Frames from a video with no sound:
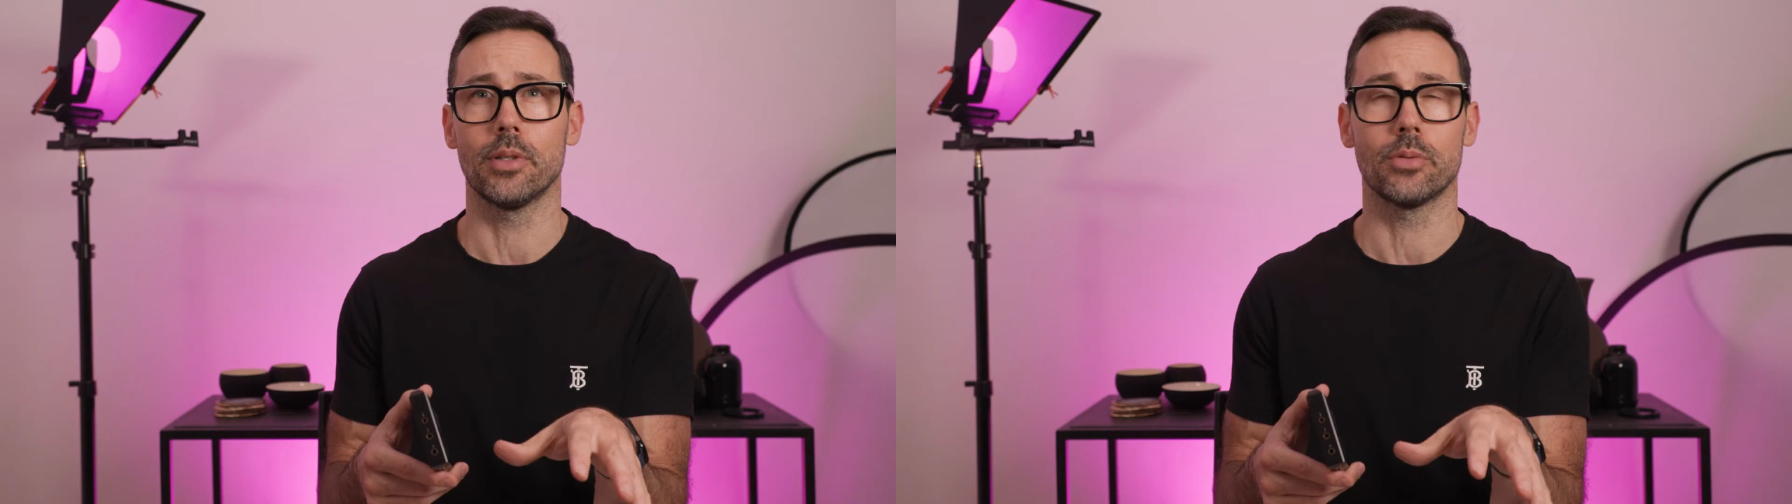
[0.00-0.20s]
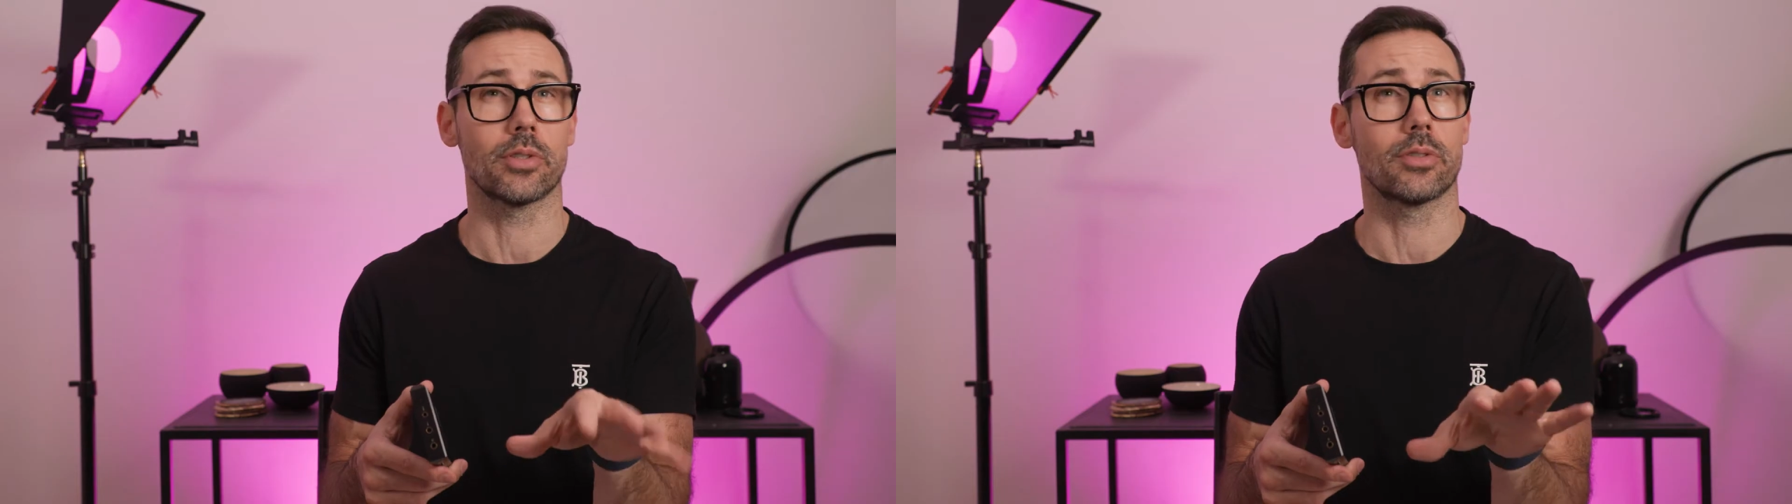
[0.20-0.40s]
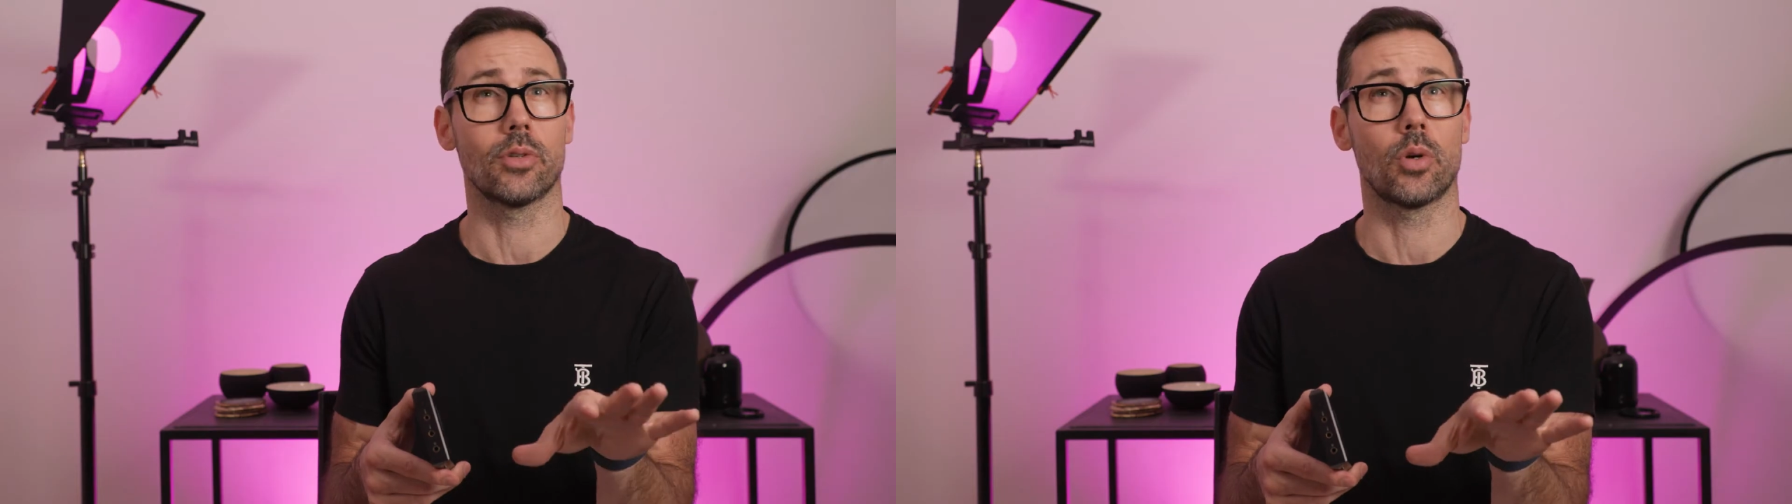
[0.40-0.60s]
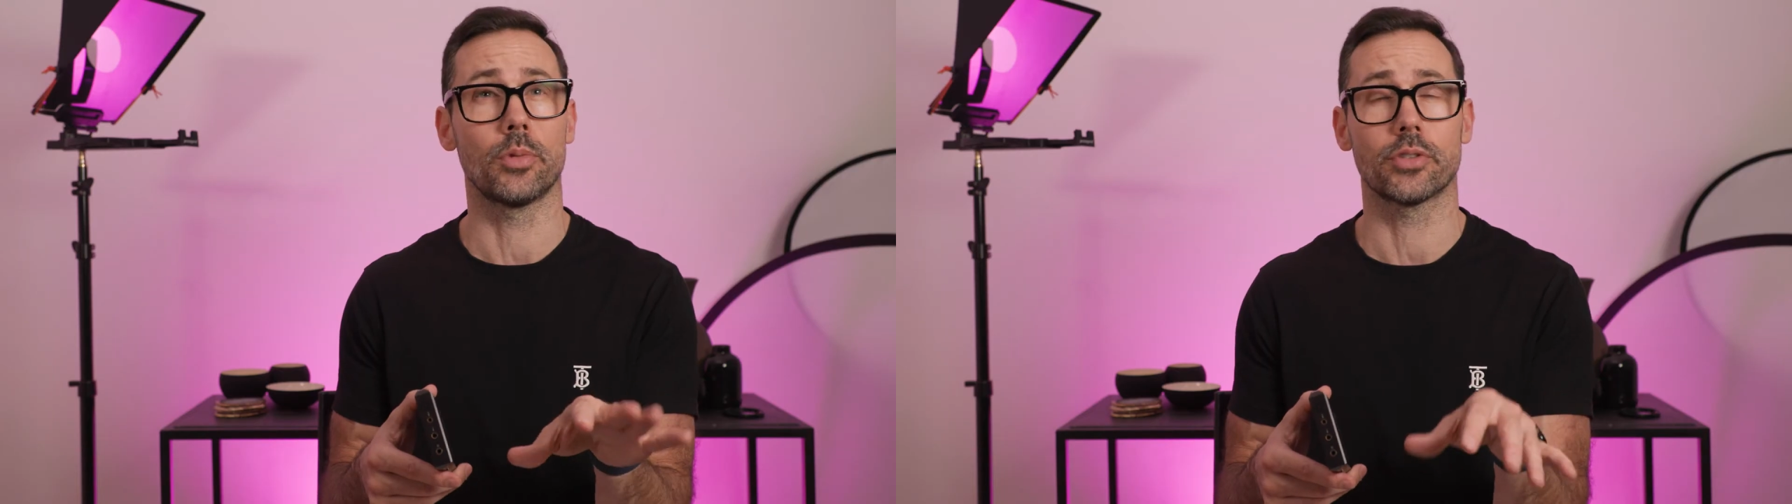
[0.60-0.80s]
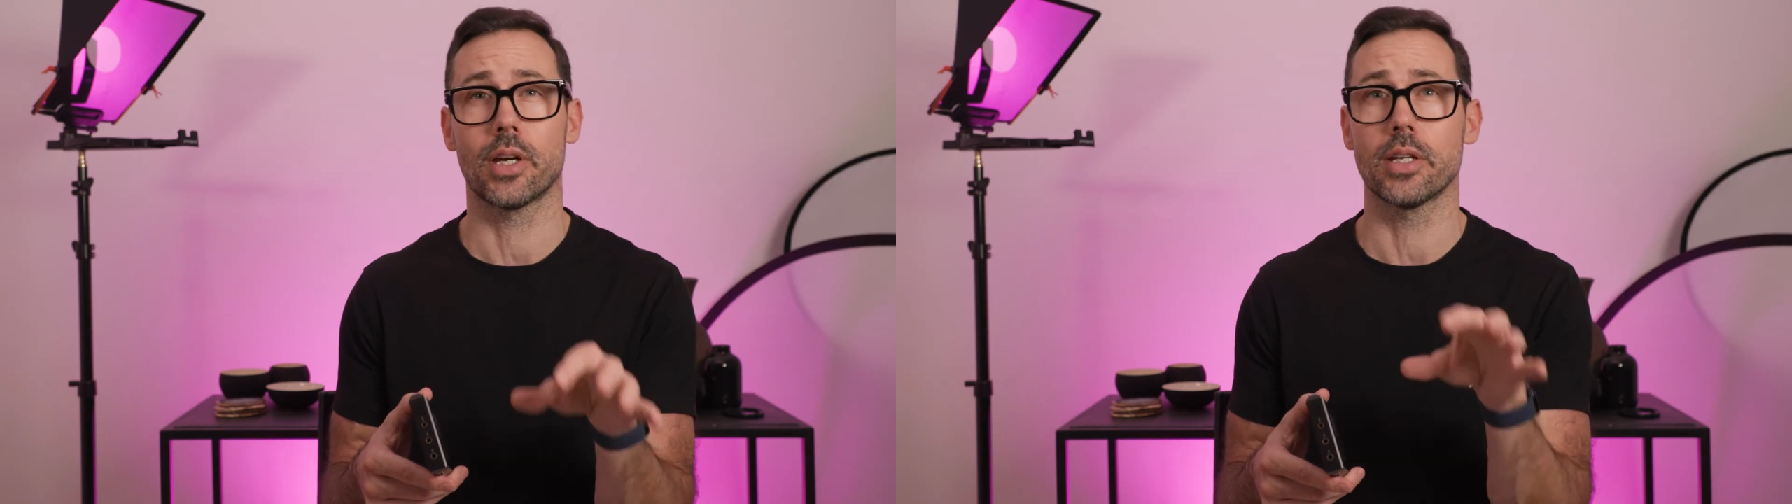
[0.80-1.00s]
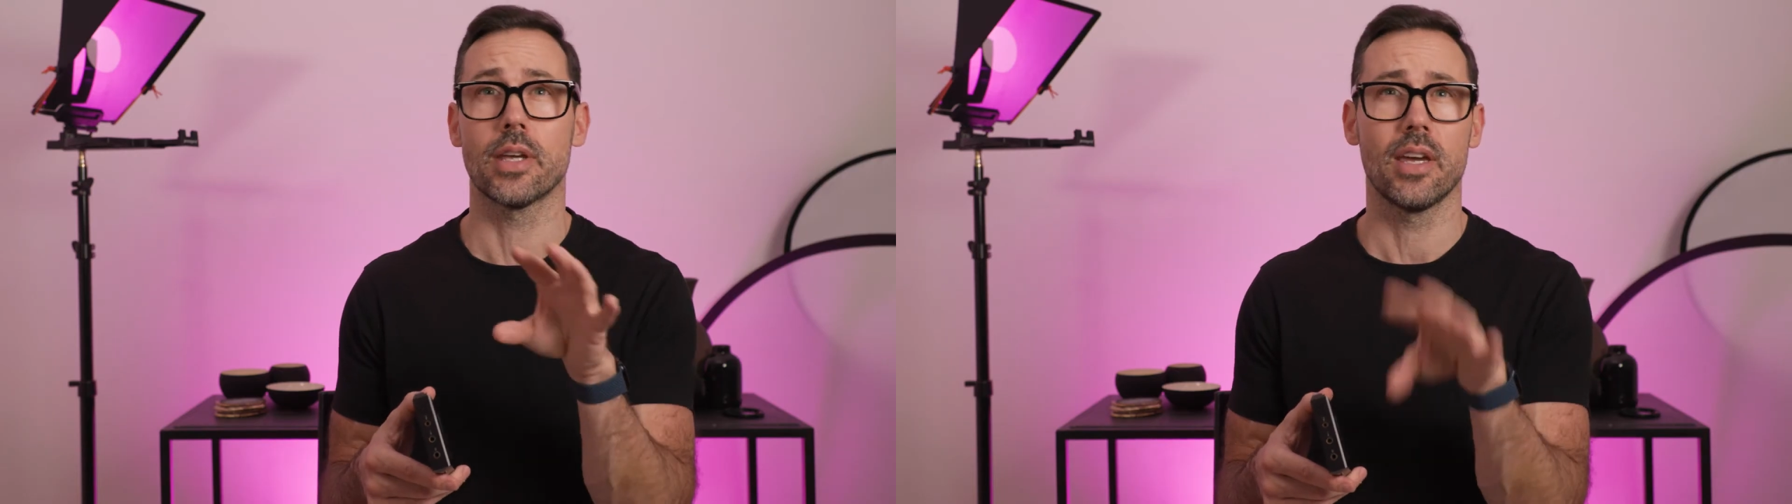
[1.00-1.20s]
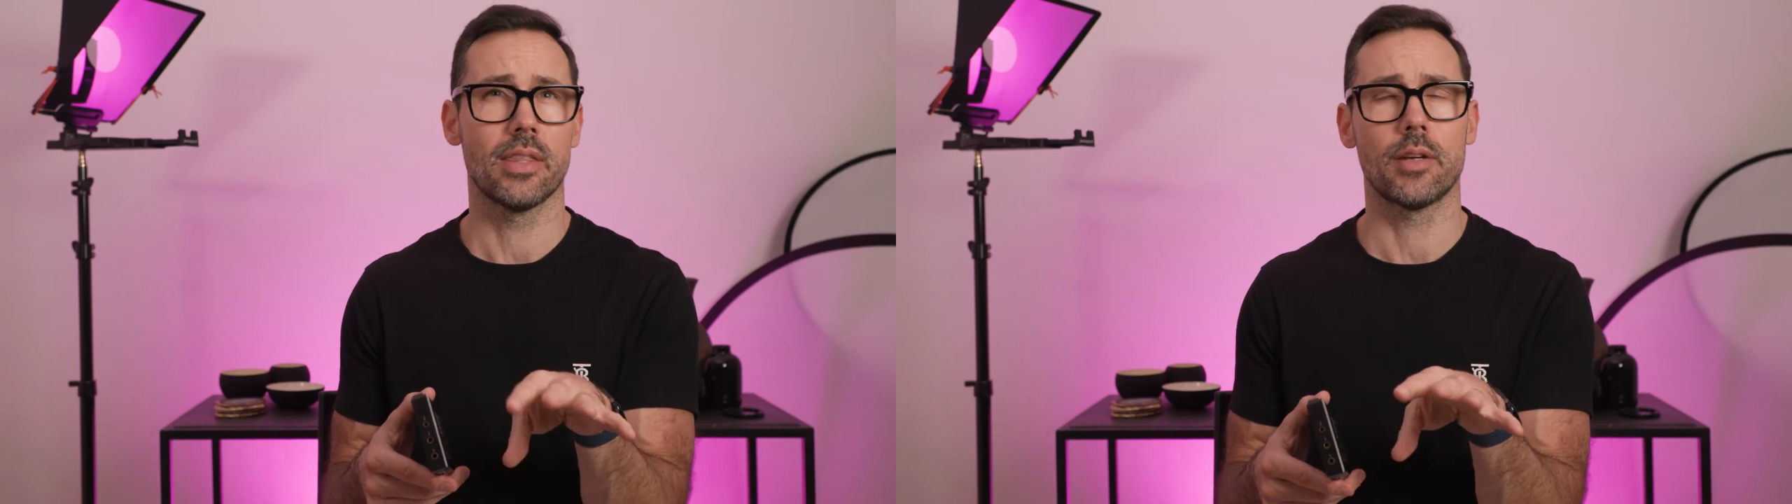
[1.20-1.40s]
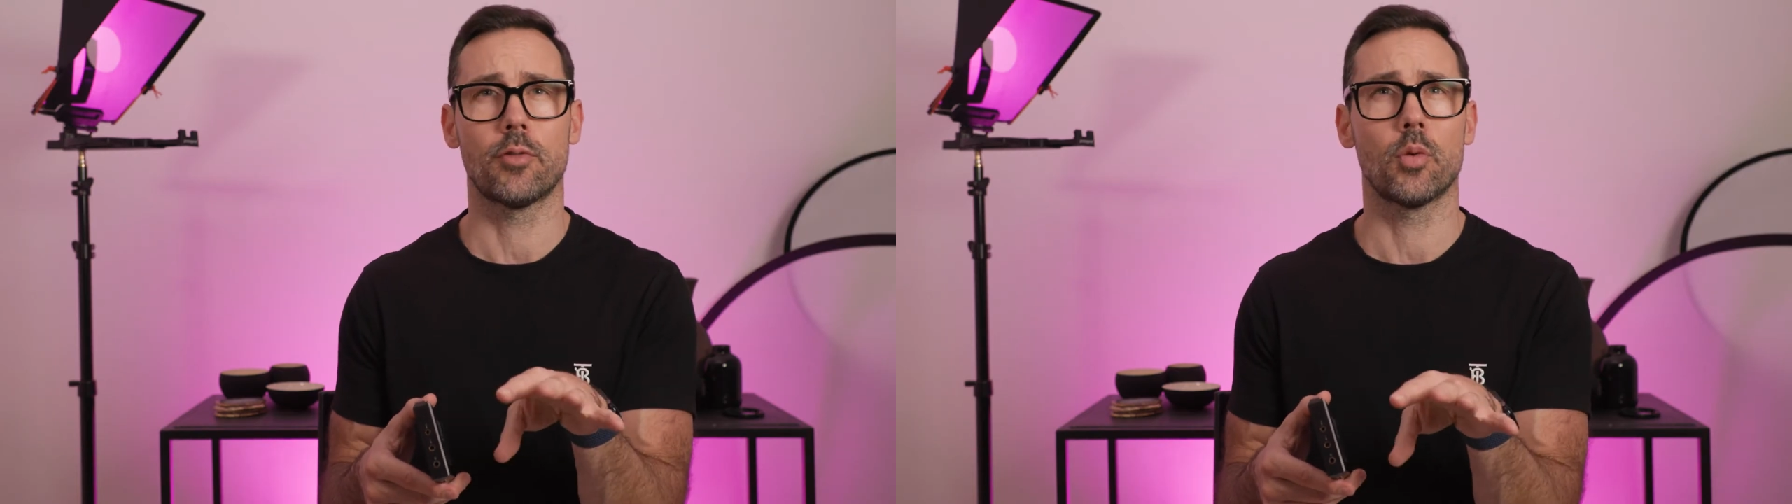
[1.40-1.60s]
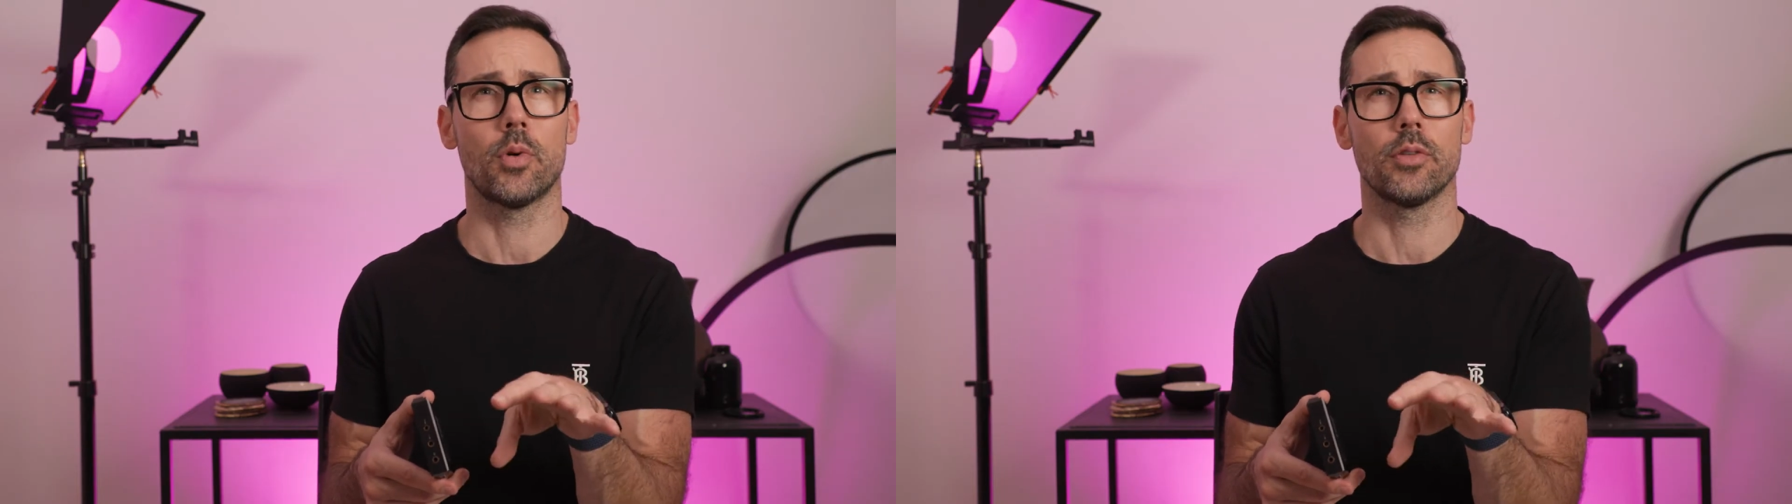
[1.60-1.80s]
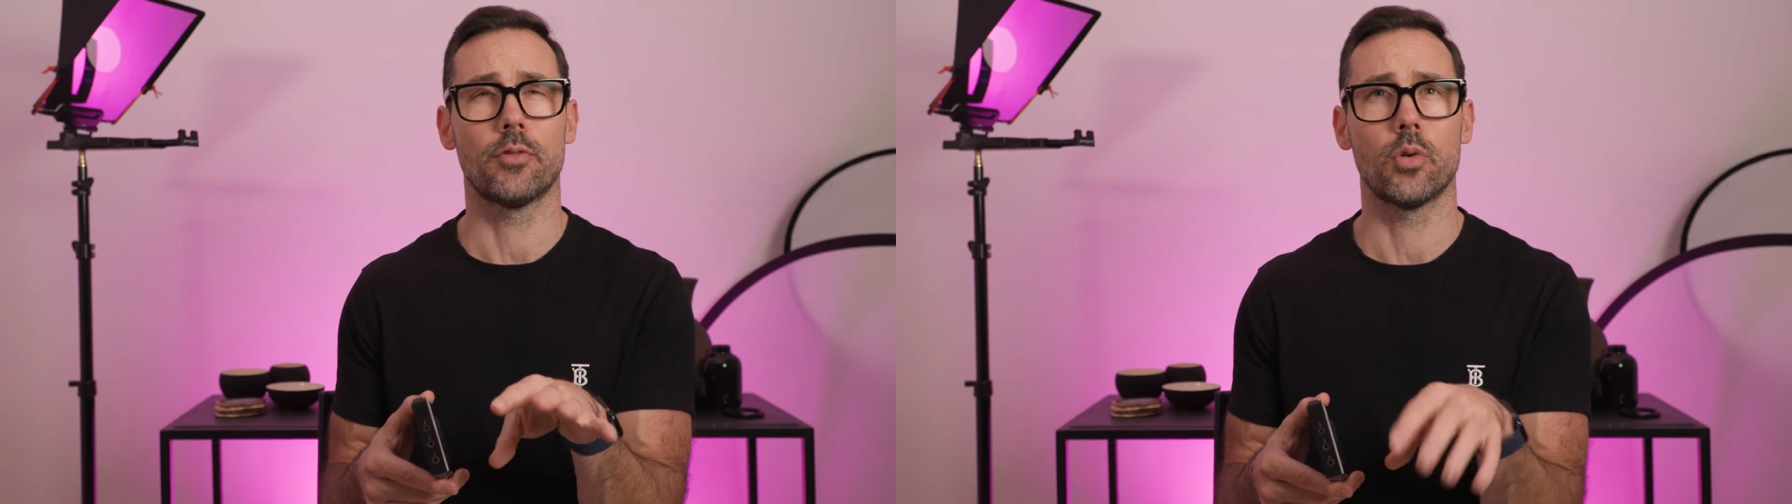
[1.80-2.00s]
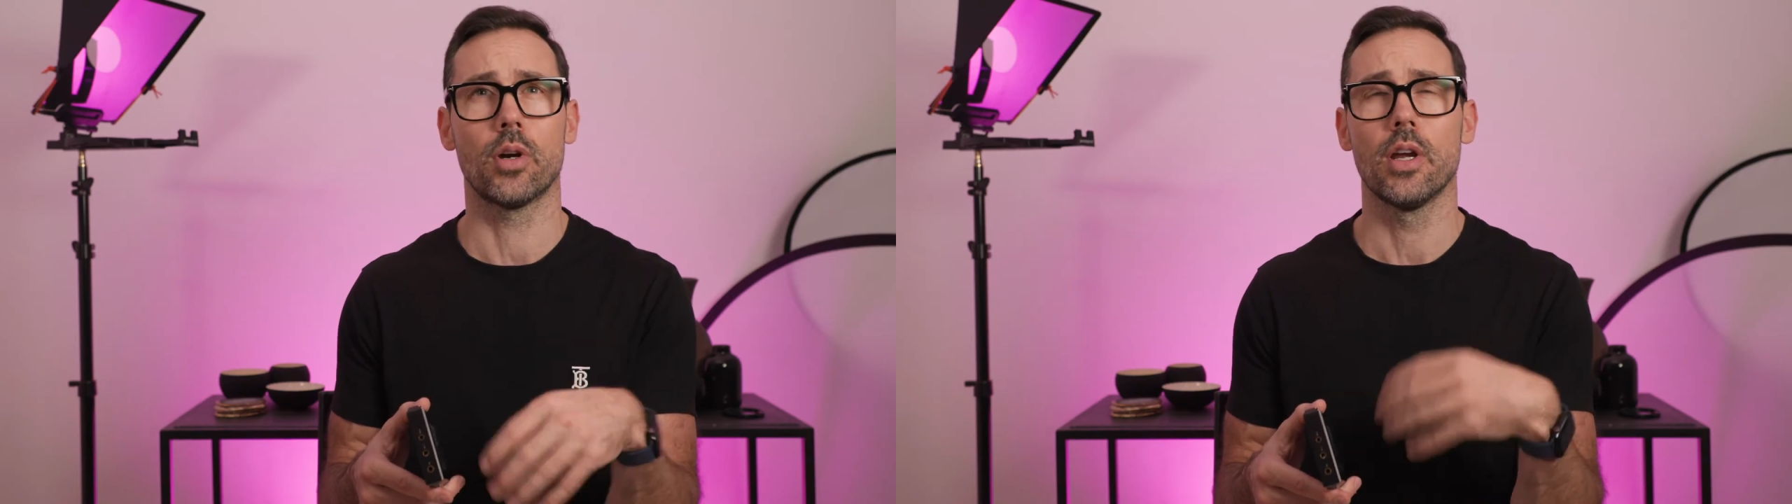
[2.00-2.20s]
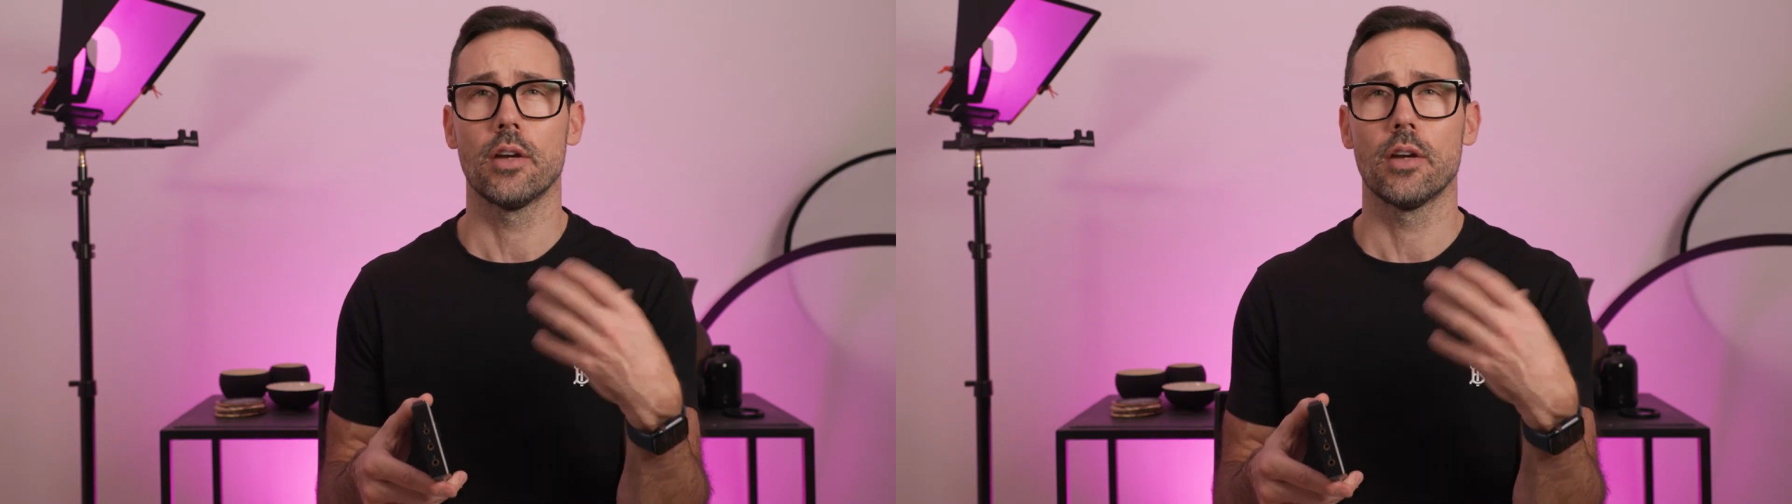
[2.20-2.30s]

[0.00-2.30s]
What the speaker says: which is a normal size, and then 4.4